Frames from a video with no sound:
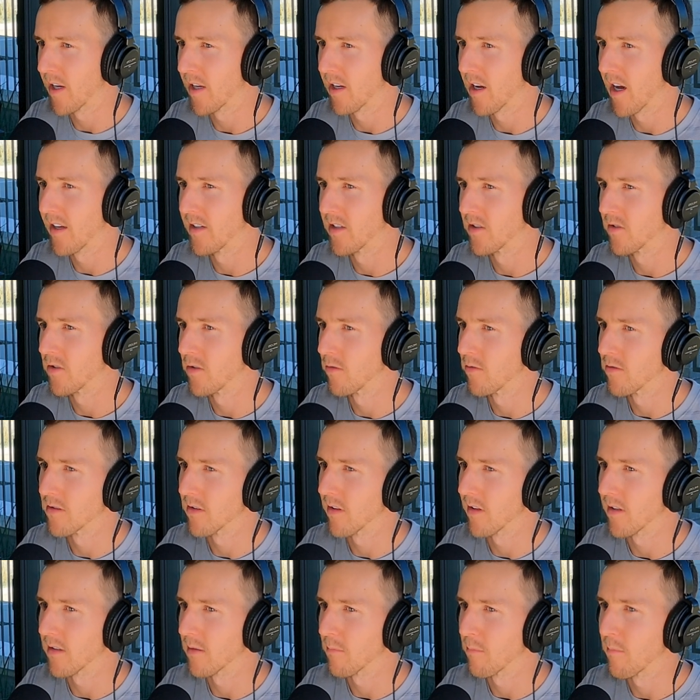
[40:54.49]
I just use
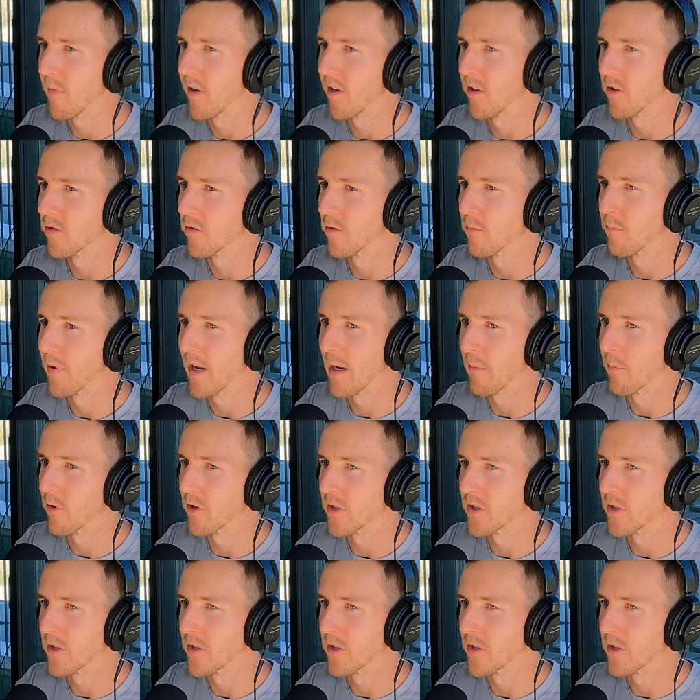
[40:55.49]
like a medical paper